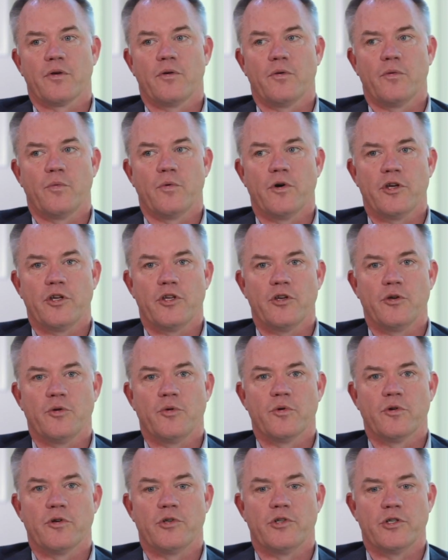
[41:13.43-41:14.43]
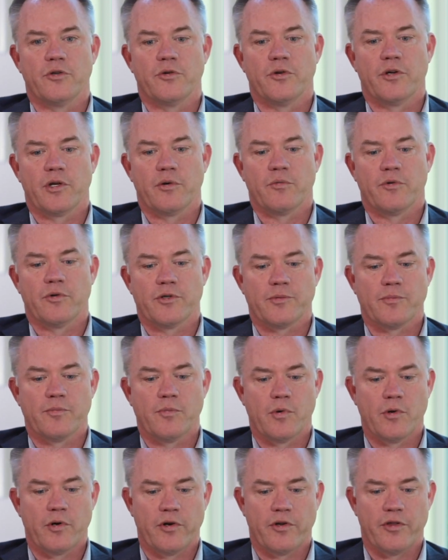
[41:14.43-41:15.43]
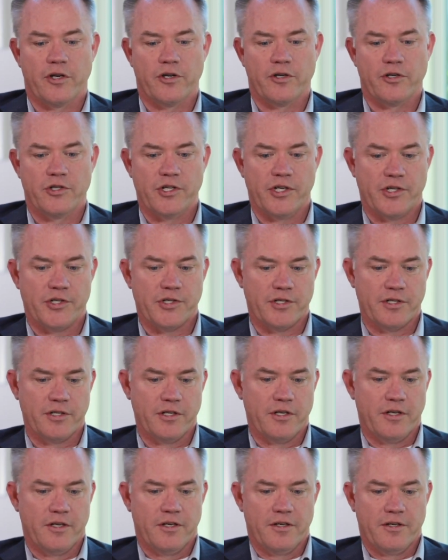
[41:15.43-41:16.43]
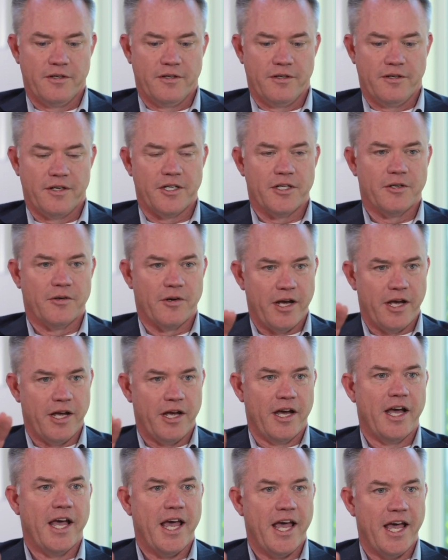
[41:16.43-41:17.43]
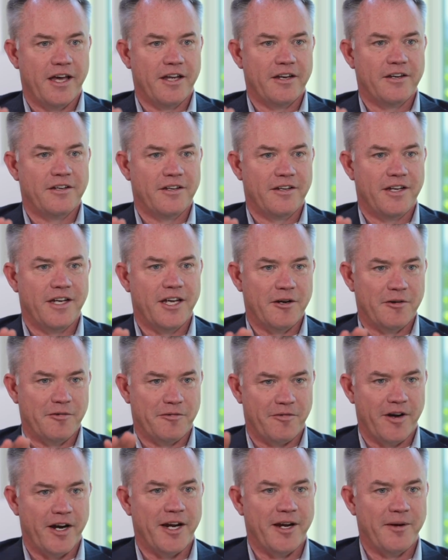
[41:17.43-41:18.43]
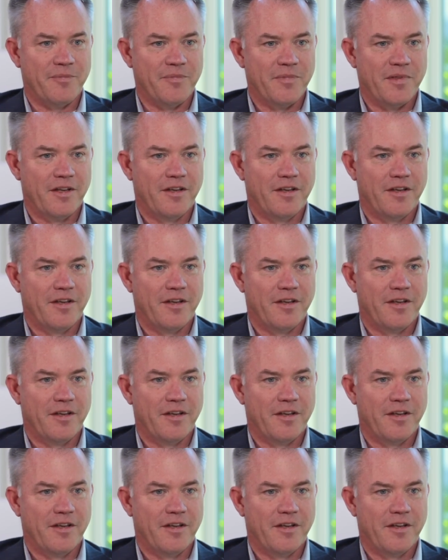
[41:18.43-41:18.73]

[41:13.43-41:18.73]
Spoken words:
what you were doing was more than just a head in a frame.